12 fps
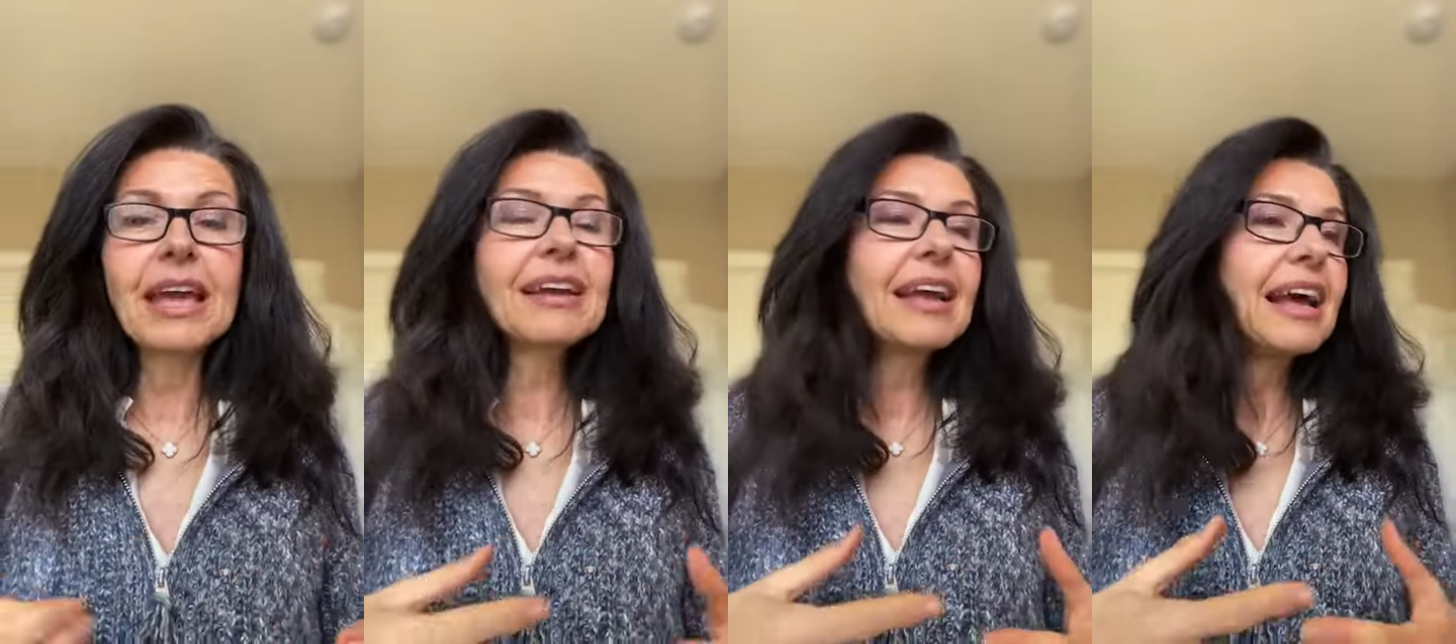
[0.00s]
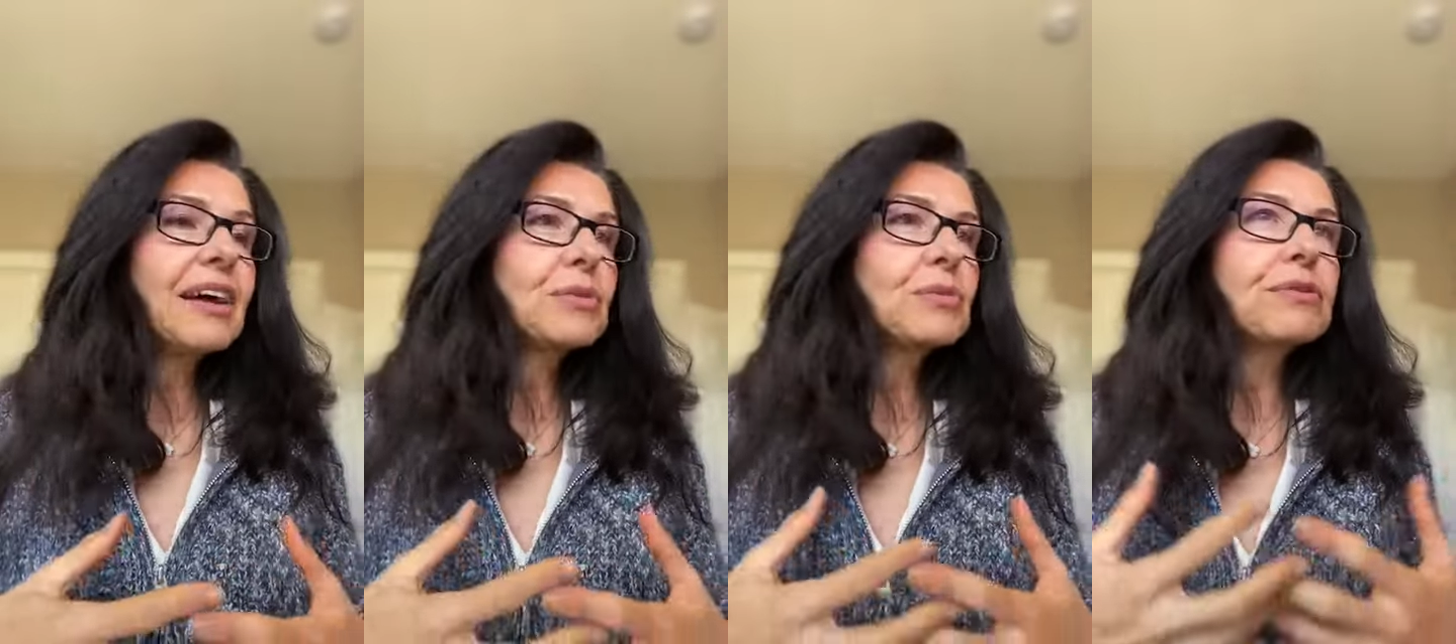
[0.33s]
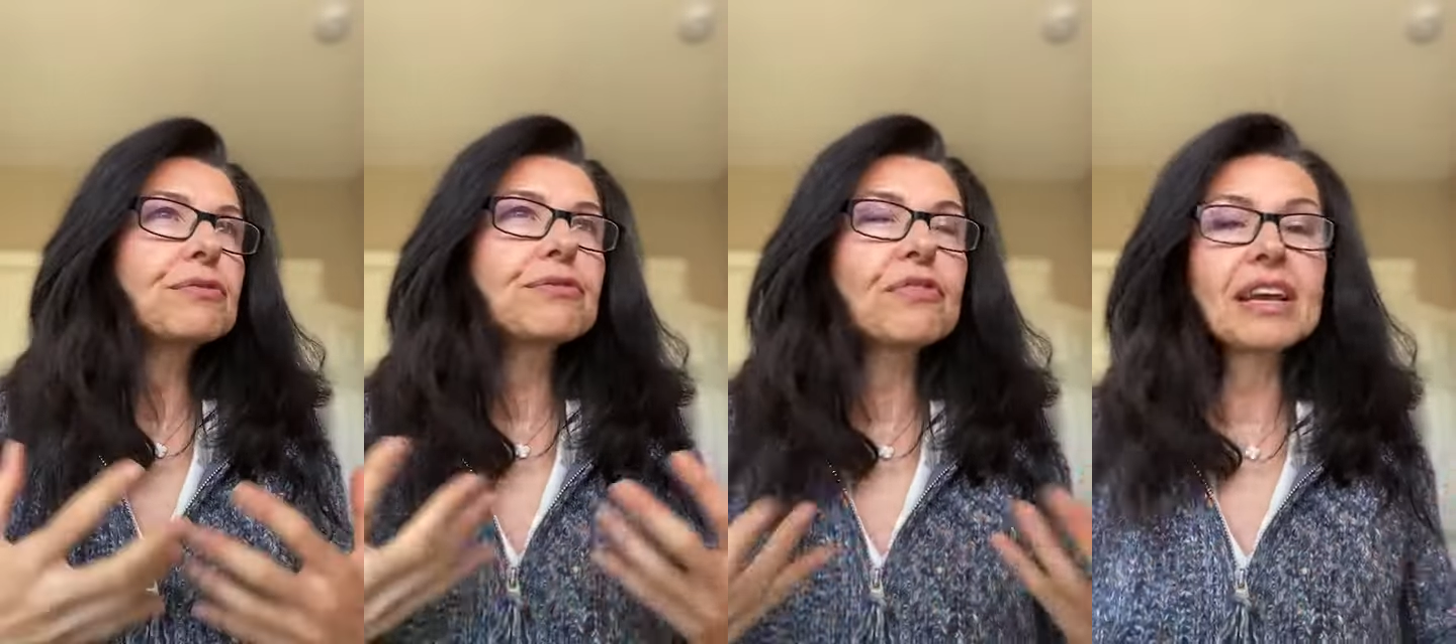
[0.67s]
hang out
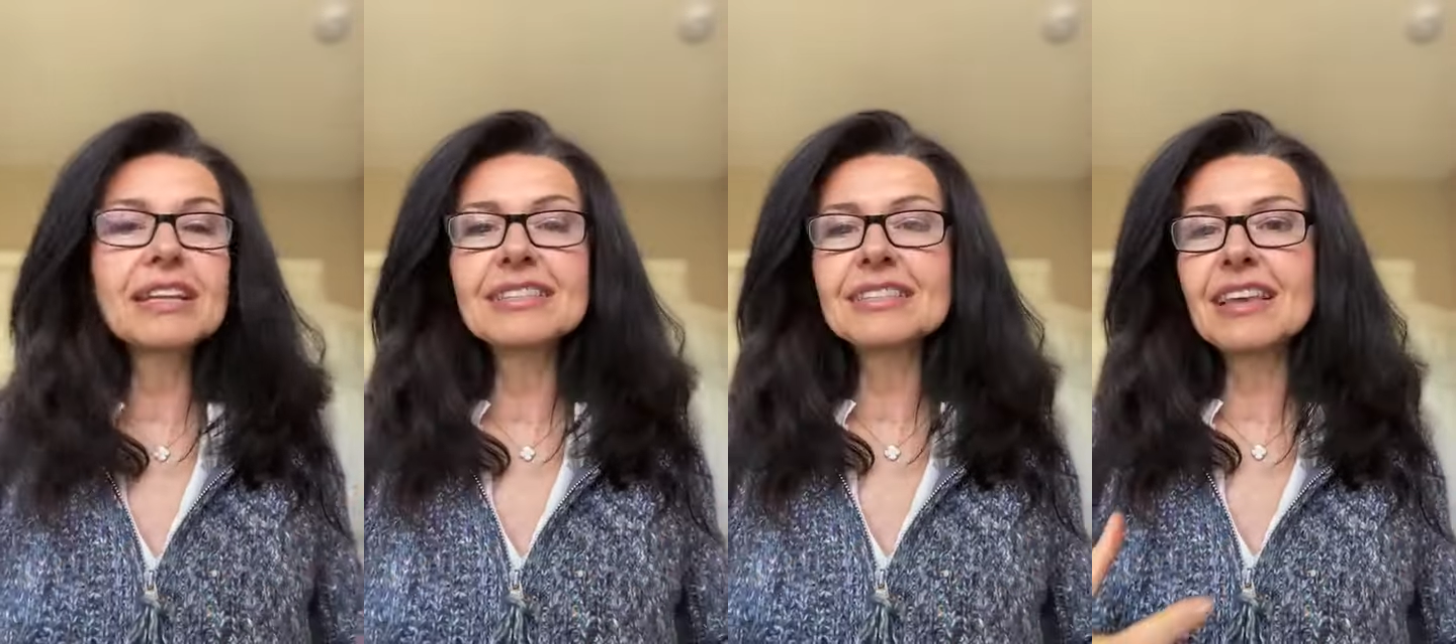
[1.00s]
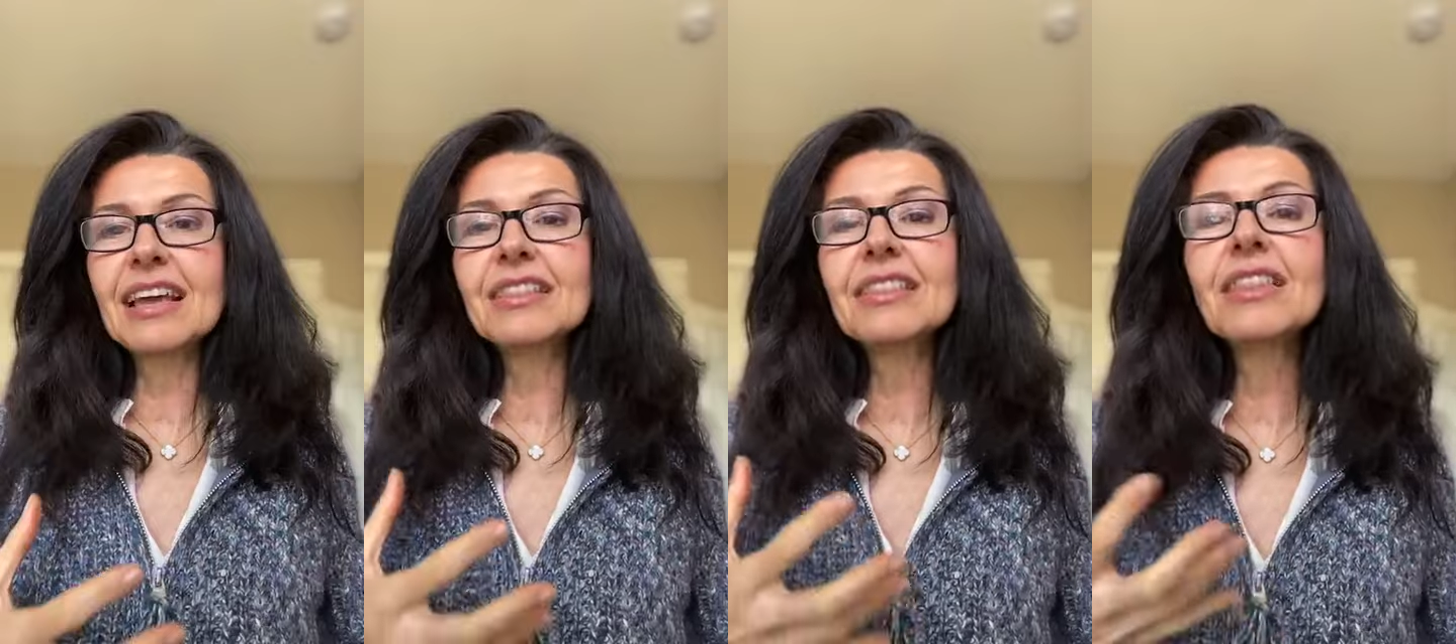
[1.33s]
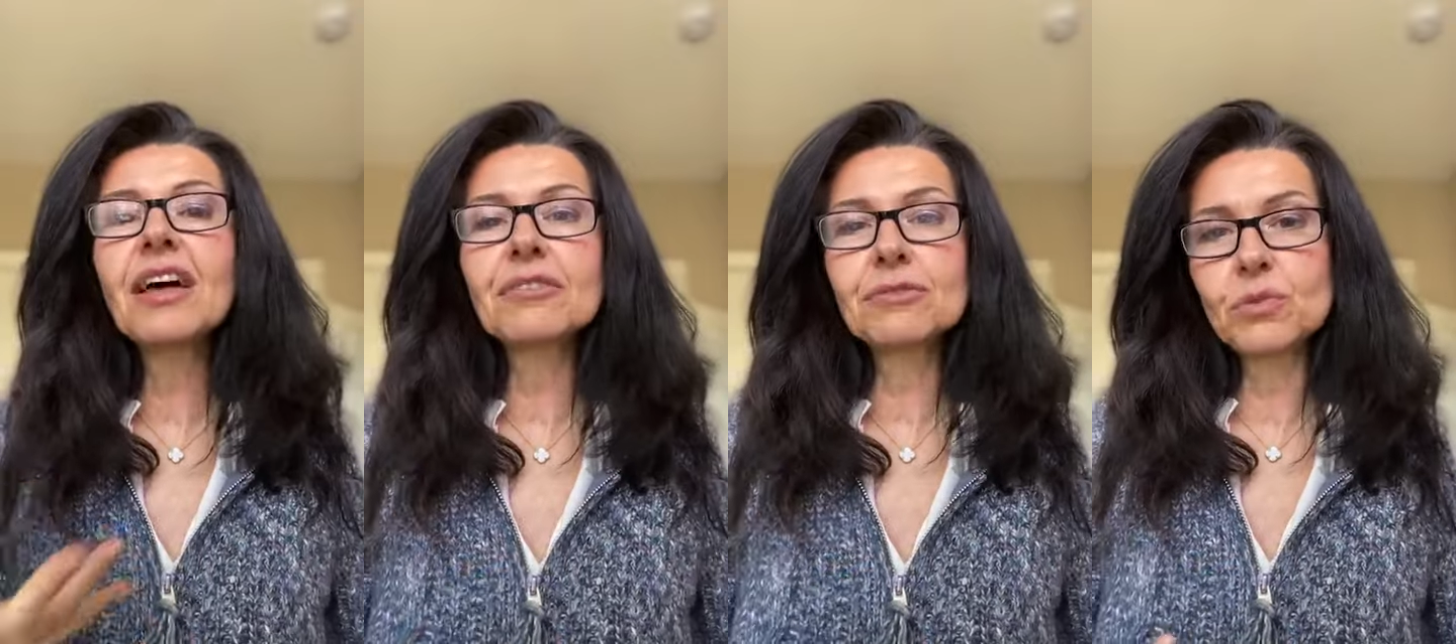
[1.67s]
with friends
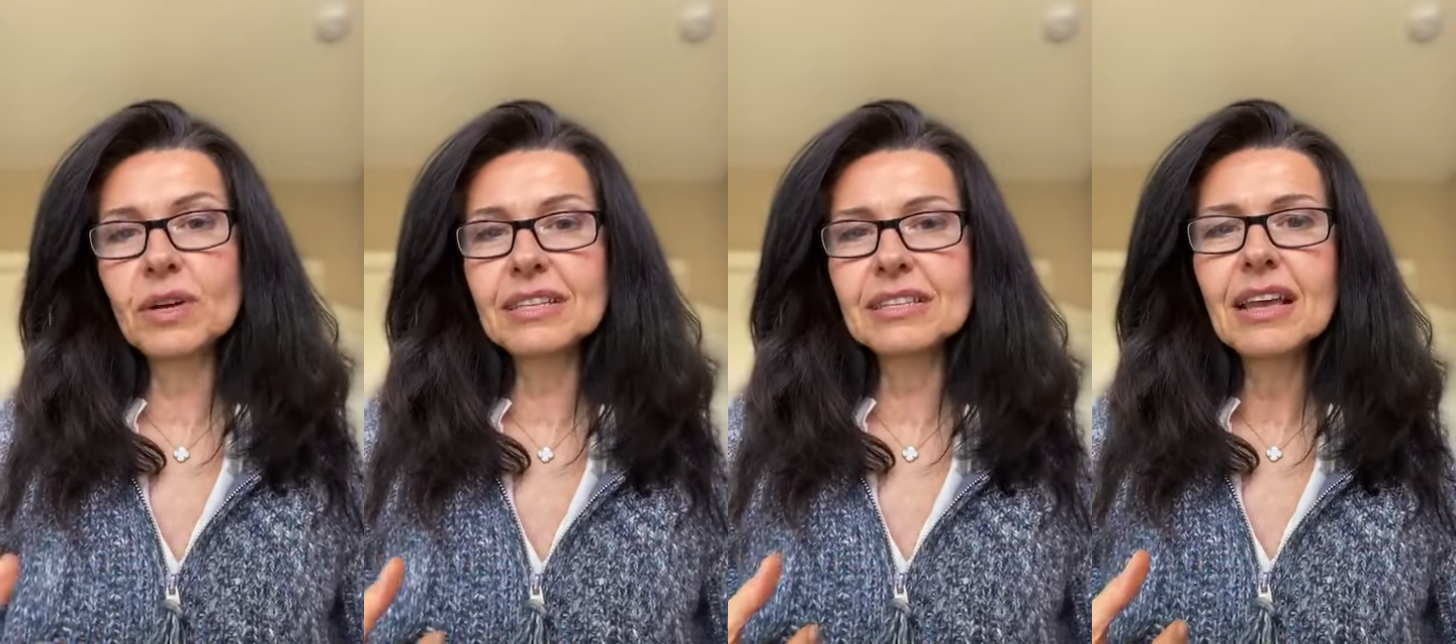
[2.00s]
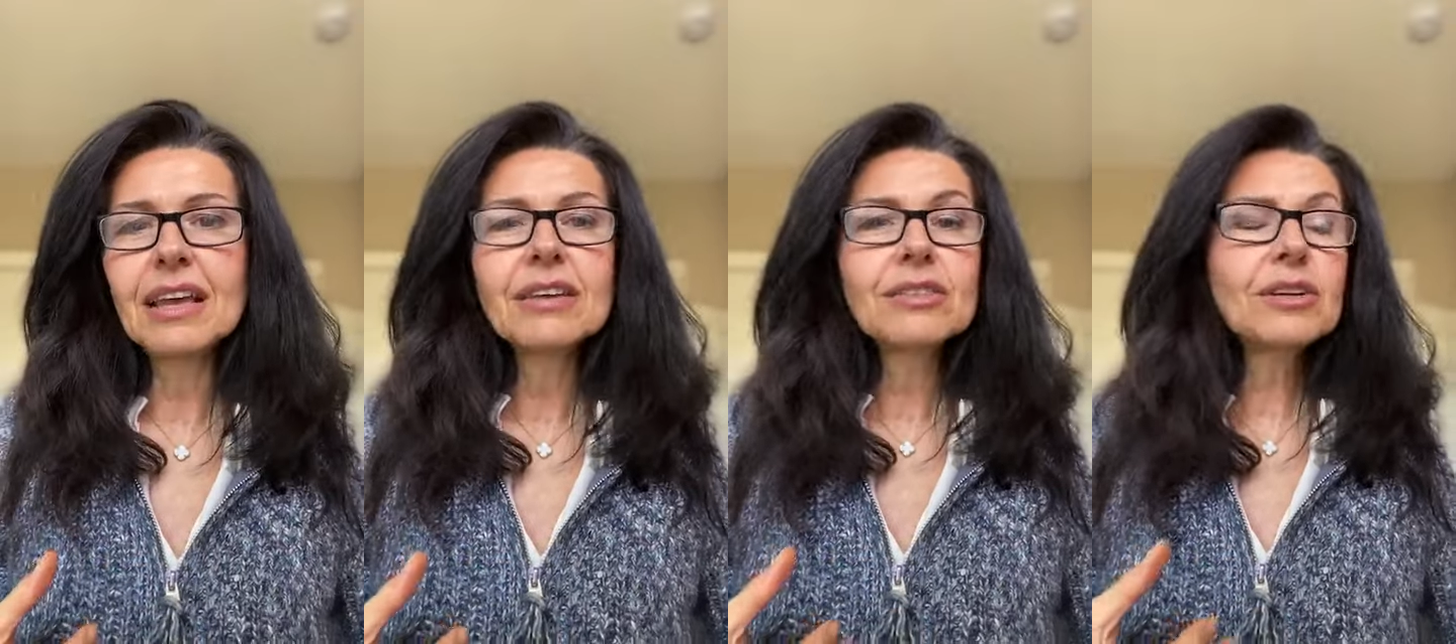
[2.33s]
and loved ones.